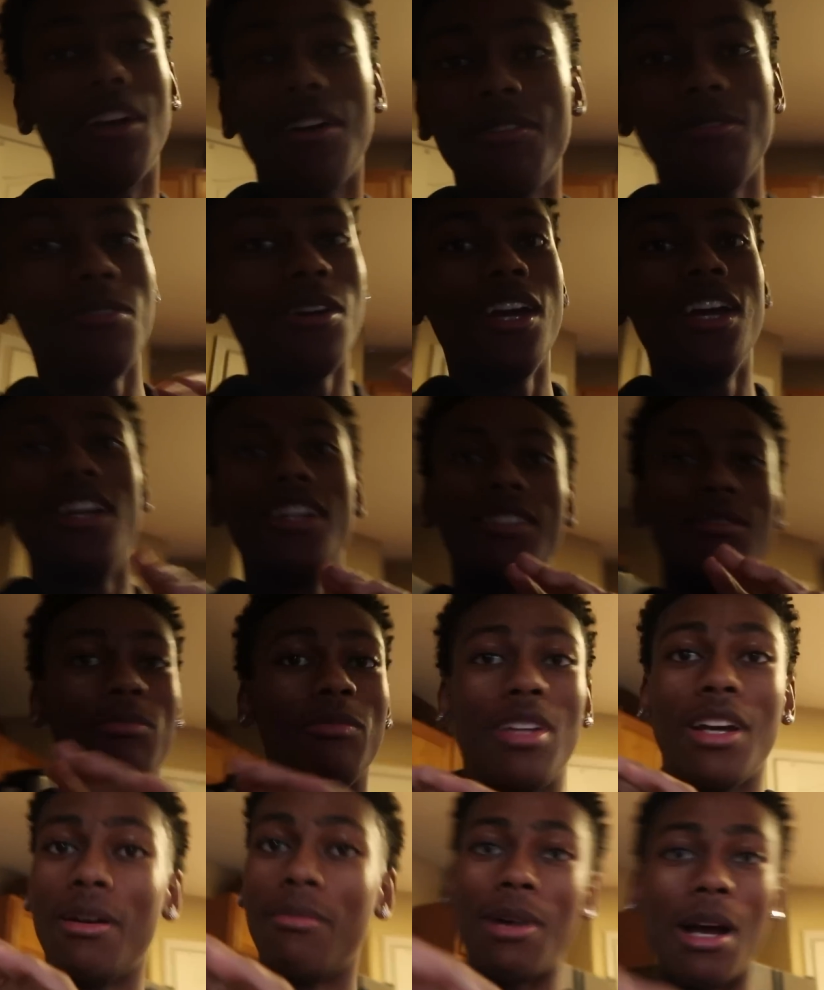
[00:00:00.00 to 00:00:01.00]
Don't
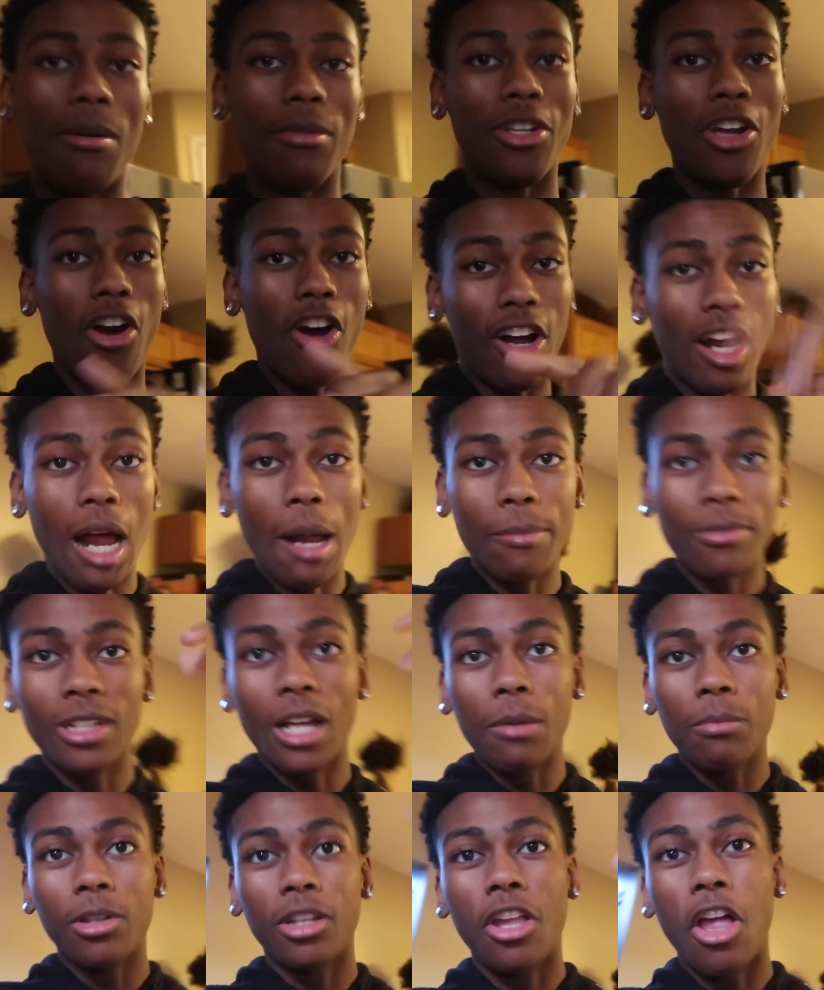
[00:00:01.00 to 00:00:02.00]
tell mom, y'all, comment
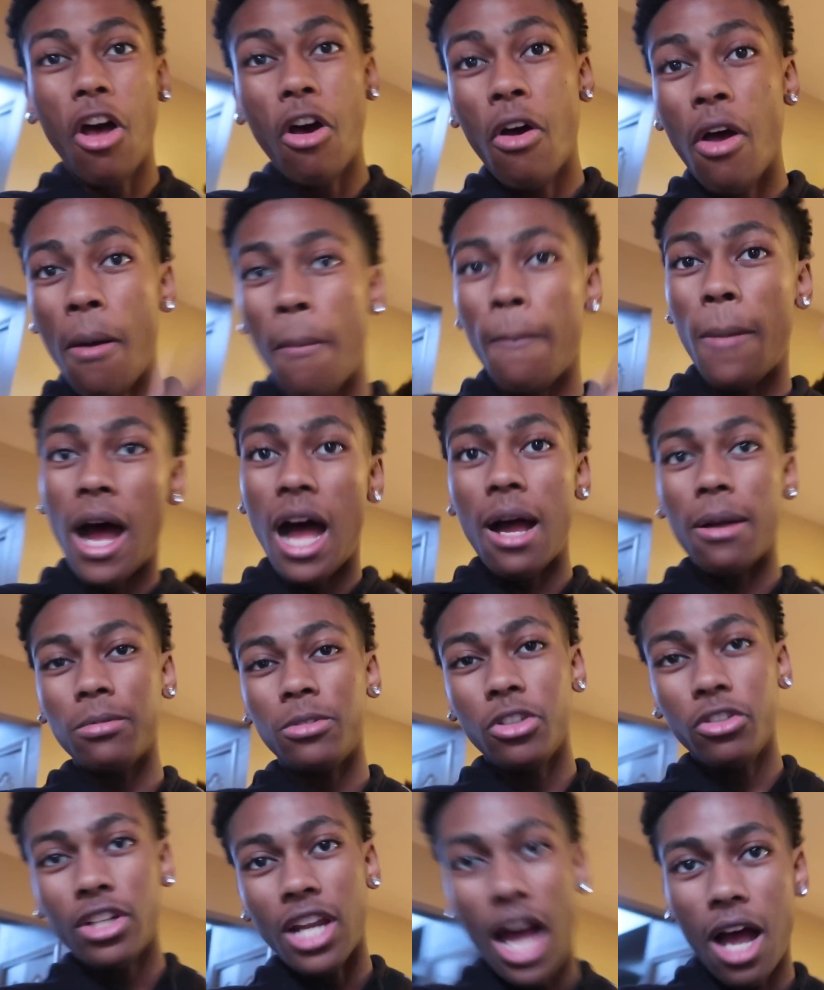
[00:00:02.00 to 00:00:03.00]
down below.
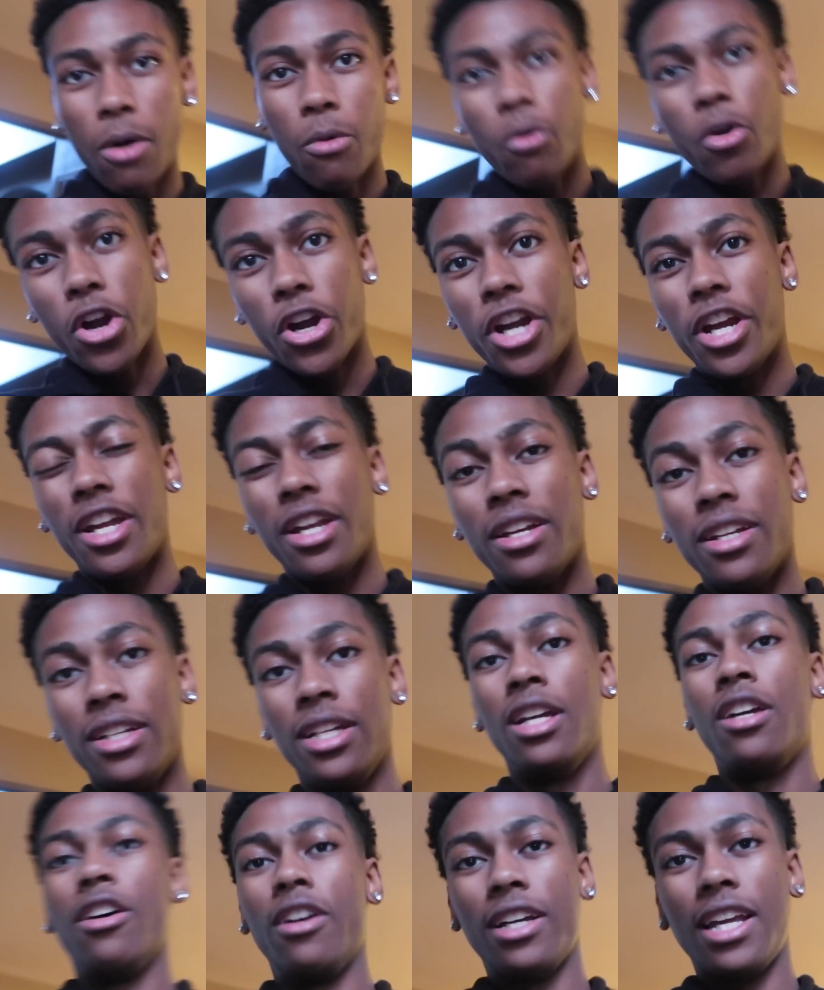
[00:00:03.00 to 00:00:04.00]
Mom, do not worry.
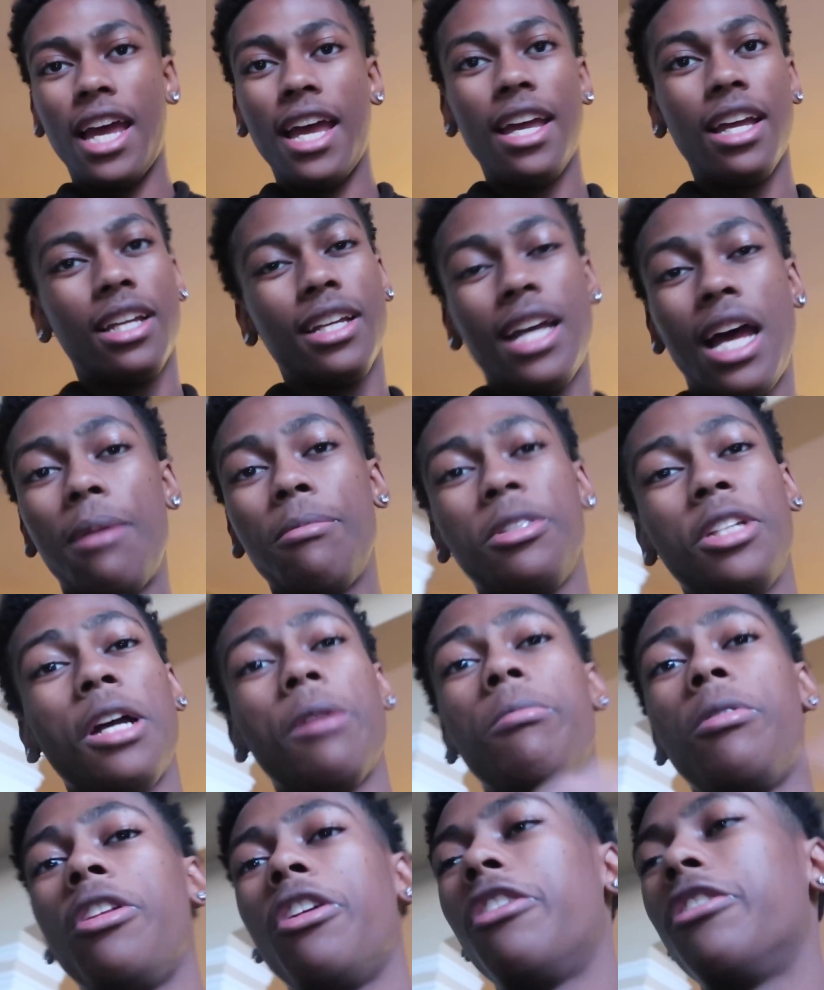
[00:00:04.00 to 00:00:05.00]
Okay? Comment
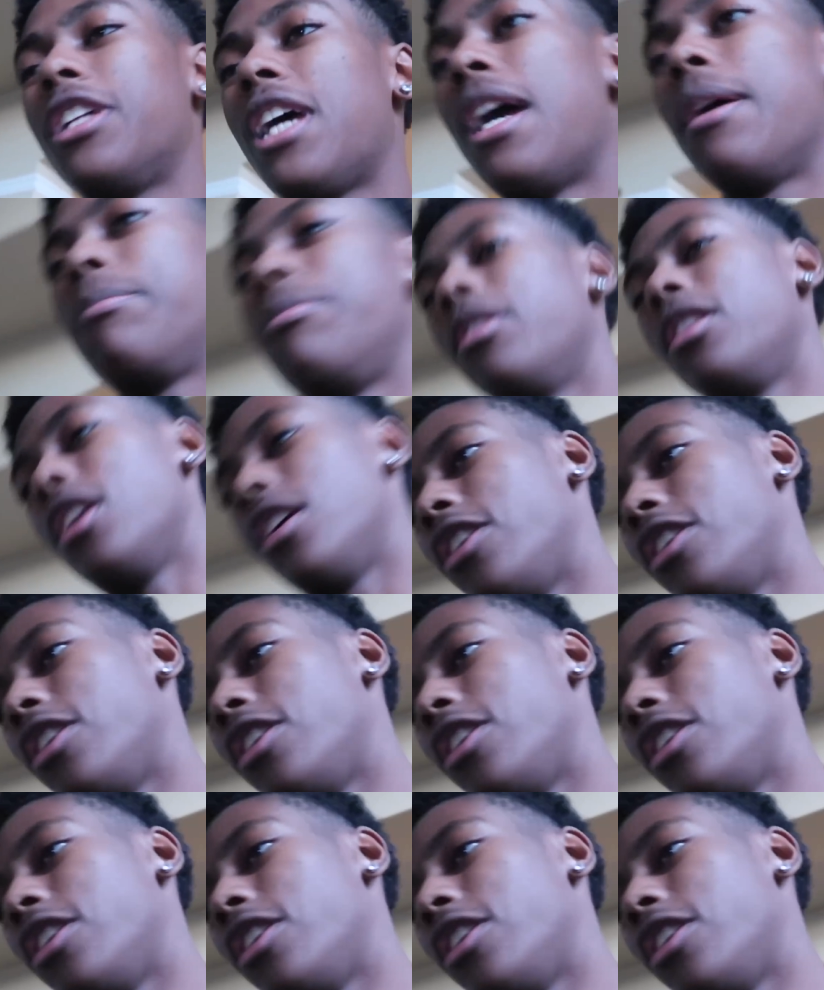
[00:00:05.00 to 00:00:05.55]
down below that. But